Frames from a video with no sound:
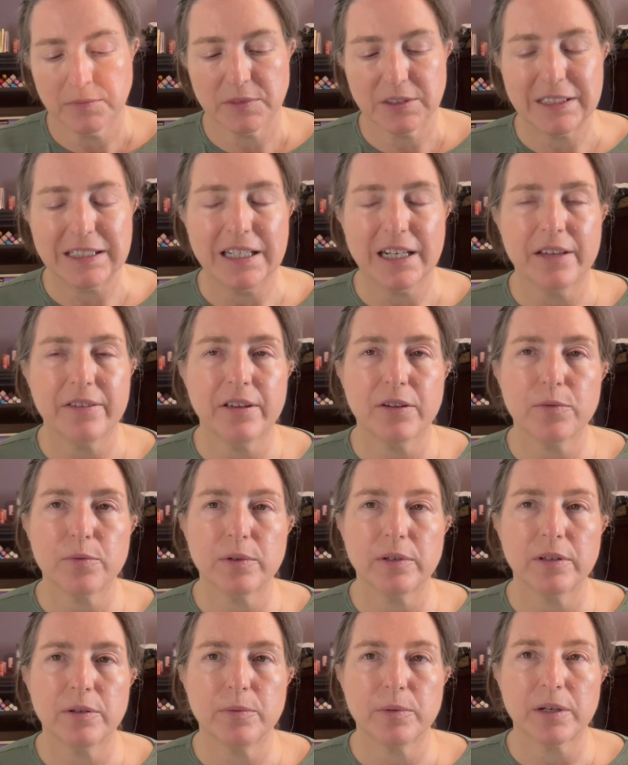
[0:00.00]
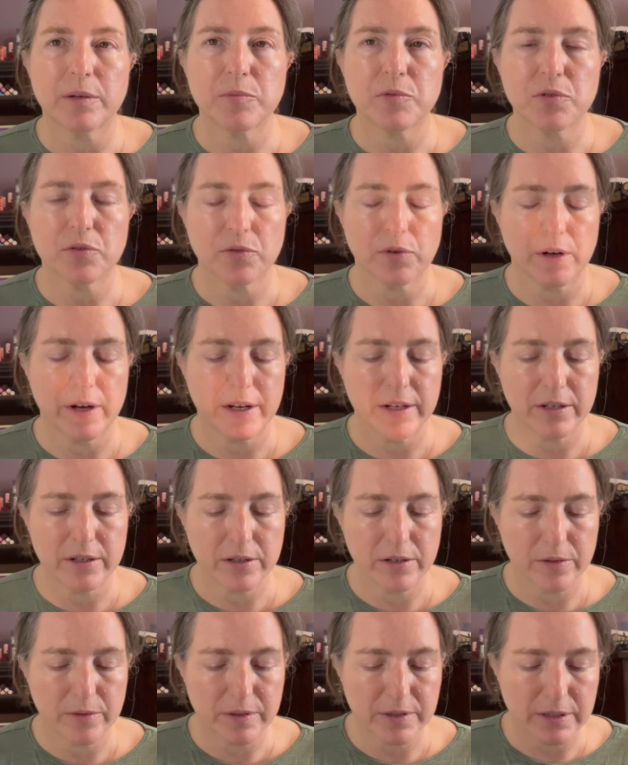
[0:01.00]
And I think really what I'm trying to
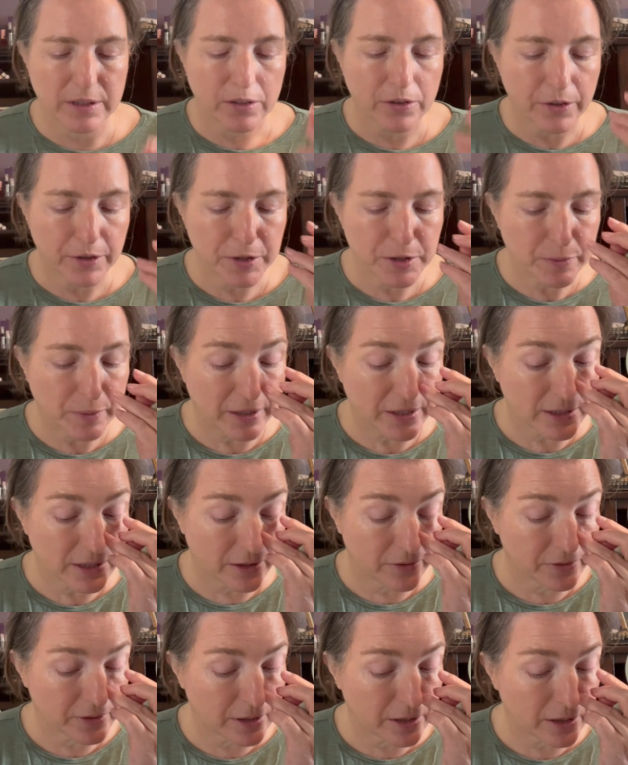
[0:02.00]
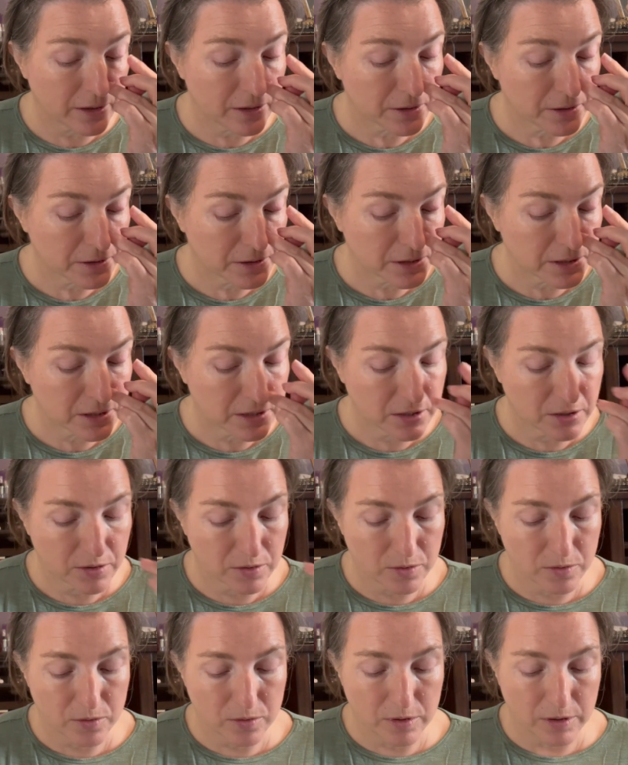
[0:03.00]
do is encourage myself and others
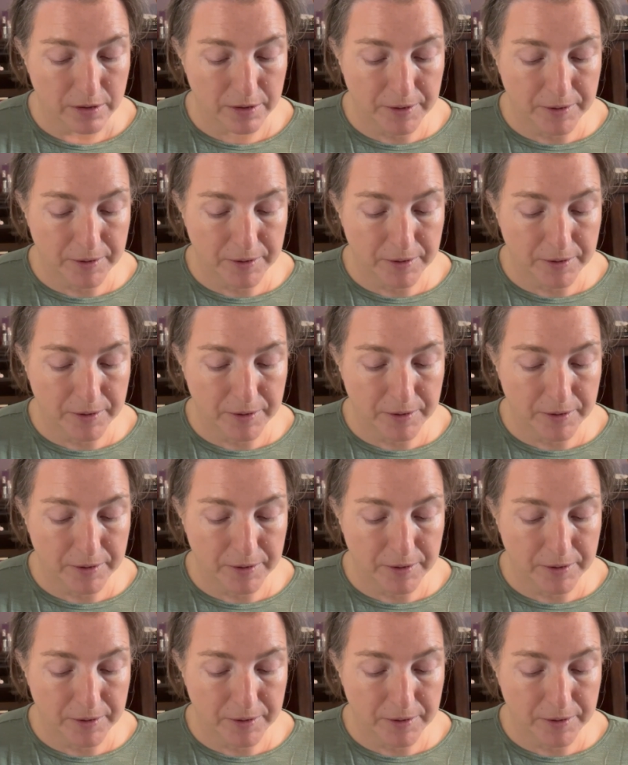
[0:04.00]
to